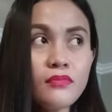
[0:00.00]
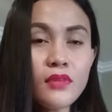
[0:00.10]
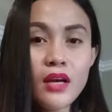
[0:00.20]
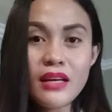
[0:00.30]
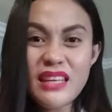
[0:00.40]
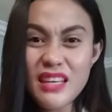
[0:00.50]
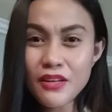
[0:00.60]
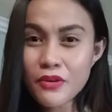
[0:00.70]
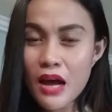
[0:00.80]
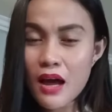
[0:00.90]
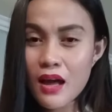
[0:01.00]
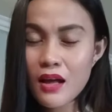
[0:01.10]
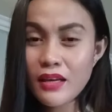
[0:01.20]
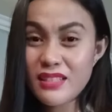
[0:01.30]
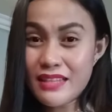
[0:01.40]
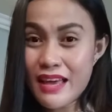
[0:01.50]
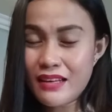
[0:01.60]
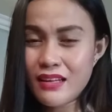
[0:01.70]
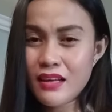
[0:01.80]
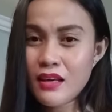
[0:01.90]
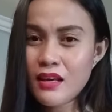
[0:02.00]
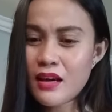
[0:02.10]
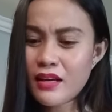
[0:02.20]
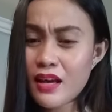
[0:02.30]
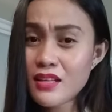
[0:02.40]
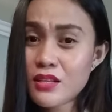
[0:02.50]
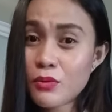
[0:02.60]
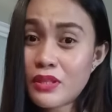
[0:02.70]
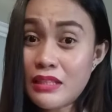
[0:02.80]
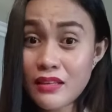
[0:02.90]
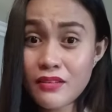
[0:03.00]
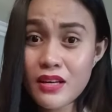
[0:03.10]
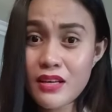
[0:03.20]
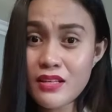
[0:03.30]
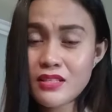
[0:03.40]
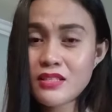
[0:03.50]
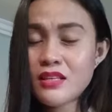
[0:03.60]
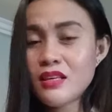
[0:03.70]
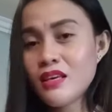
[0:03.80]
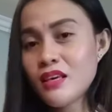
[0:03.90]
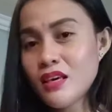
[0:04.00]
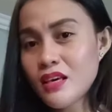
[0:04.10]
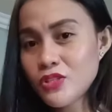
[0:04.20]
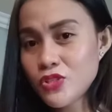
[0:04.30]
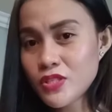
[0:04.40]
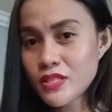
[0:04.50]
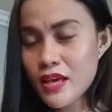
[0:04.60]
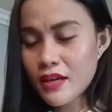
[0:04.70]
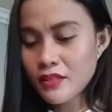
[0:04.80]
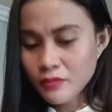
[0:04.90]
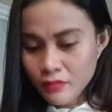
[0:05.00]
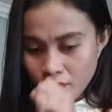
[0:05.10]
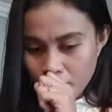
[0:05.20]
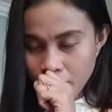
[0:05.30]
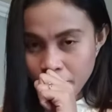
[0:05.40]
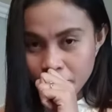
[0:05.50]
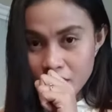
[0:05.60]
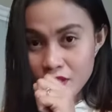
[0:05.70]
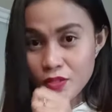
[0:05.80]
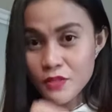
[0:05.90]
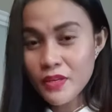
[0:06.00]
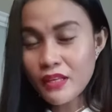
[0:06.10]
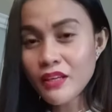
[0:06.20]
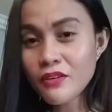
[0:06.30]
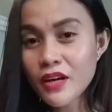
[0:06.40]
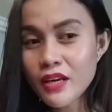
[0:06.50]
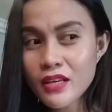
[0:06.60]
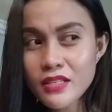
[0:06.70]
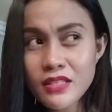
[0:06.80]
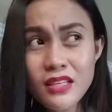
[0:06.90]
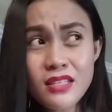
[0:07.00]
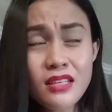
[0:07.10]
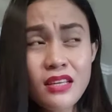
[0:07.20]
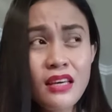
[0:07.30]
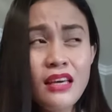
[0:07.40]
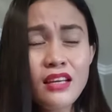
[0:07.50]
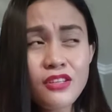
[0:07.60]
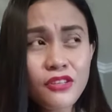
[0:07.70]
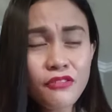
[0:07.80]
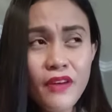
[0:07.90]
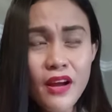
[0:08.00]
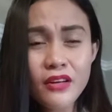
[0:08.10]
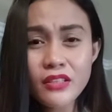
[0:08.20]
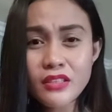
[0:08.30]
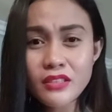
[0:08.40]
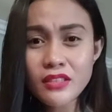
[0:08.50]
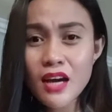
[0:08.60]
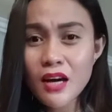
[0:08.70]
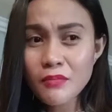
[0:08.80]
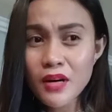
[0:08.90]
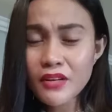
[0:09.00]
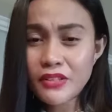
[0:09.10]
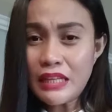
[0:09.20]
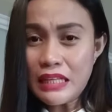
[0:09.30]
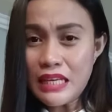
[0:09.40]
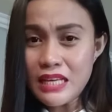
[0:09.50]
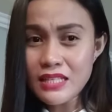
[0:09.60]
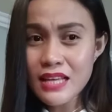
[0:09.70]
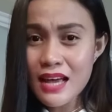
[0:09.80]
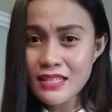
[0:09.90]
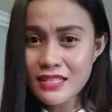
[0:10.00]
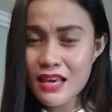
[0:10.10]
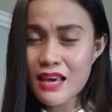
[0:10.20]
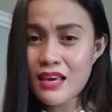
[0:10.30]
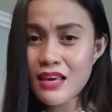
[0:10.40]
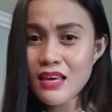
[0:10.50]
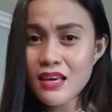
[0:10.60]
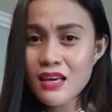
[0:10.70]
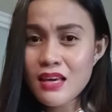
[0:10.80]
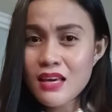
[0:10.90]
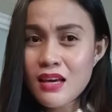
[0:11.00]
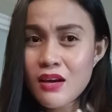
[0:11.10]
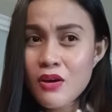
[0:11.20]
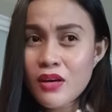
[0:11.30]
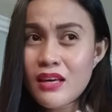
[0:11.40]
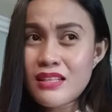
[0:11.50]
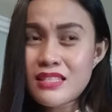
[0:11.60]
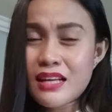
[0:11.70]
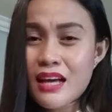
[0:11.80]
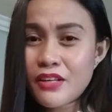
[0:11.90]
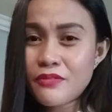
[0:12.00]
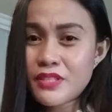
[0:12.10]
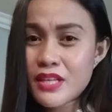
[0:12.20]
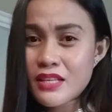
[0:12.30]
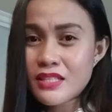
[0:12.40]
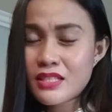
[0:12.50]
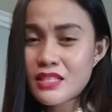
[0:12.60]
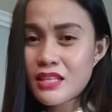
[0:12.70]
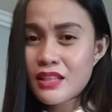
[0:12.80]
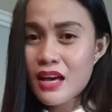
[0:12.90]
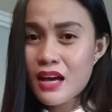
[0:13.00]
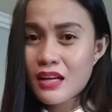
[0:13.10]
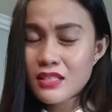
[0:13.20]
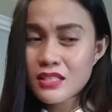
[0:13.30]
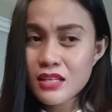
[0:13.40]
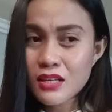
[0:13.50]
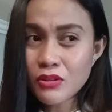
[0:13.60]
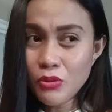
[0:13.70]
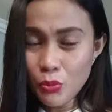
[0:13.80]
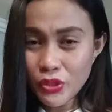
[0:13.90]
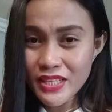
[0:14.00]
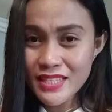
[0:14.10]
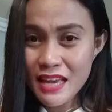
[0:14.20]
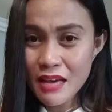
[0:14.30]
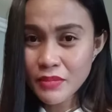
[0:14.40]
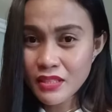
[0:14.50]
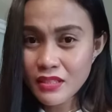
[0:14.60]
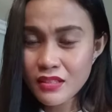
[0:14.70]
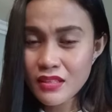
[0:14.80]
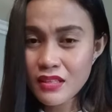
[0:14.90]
IGRA instead. And I asked her what IGRA is, and she said excuse me, IGRA it's interferon gamma release assay. It's a kind of test that would examine